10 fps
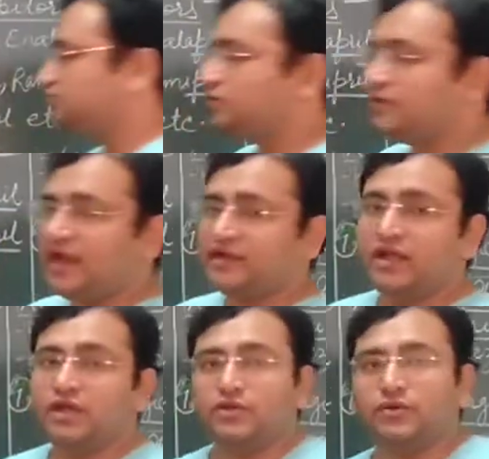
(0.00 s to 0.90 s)
so
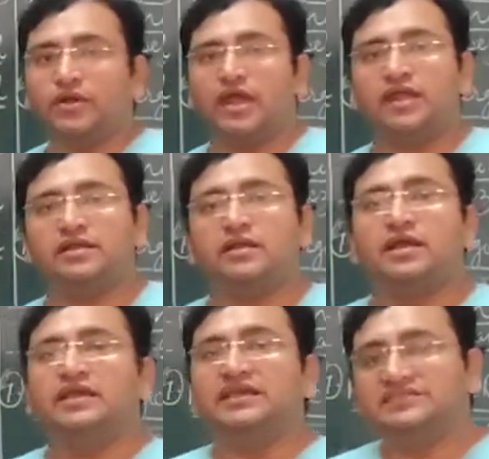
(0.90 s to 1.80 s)
that you can
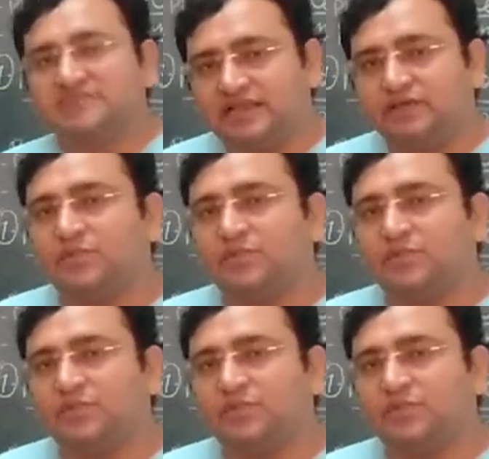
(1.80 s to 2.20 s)
easily